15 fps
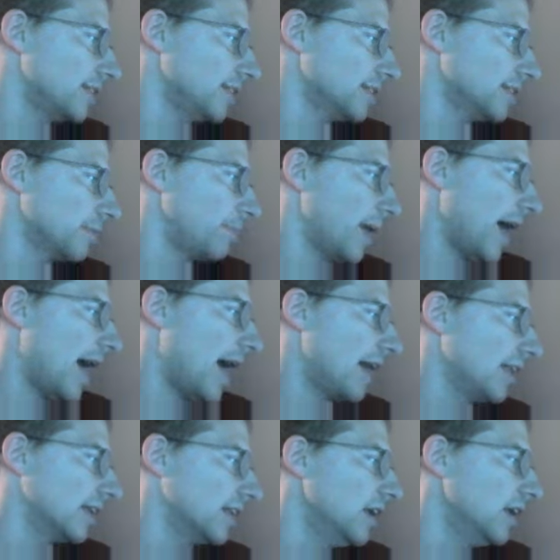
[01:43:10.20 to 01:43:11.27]
he has to pass.
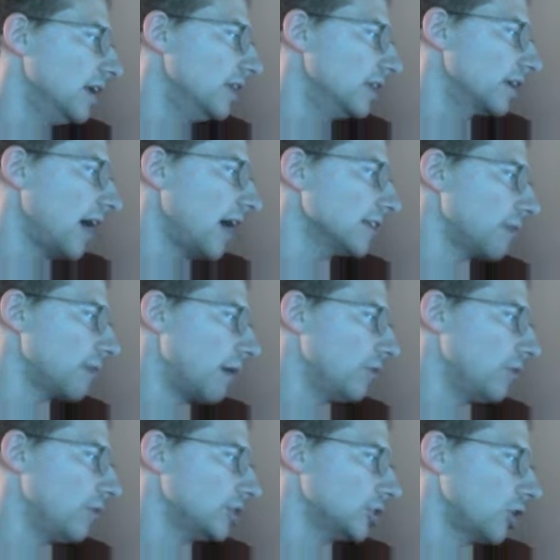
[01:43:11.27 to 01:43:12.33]
Like the guys around
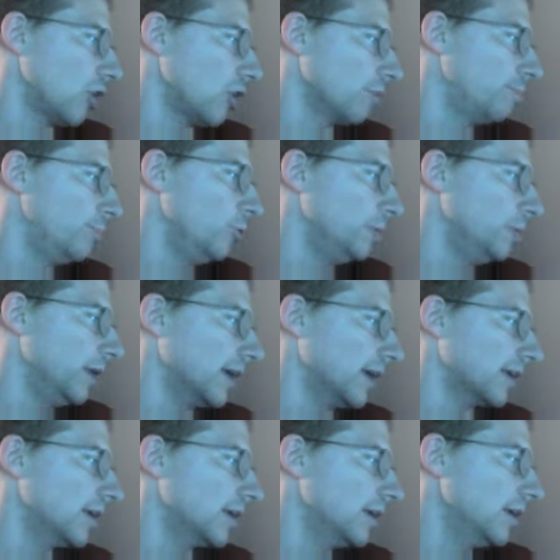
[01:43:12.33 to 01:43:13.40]
Lehecka are Bublik,
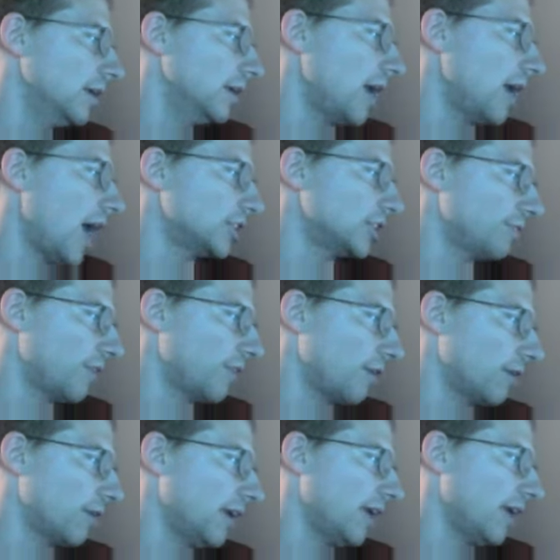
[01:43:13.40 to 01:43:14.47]

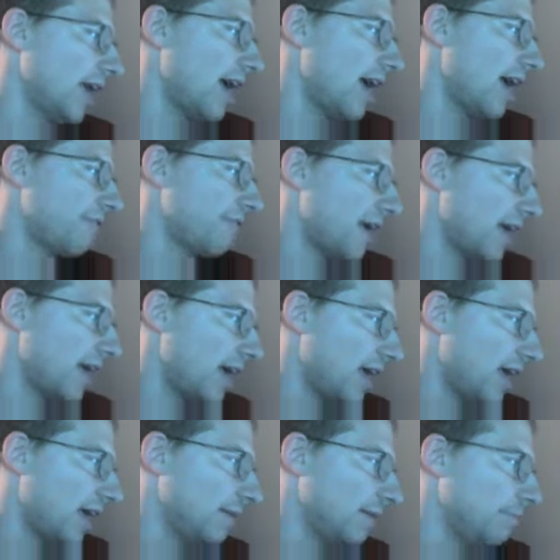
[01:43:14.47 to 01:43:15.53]
Etcheverry,
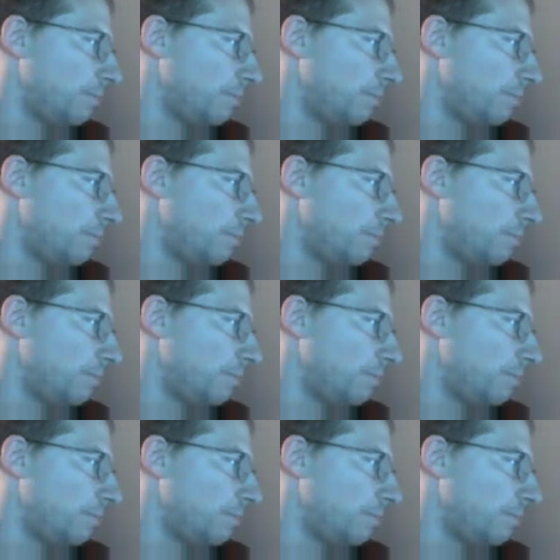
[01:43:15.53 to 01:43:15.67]
FAA,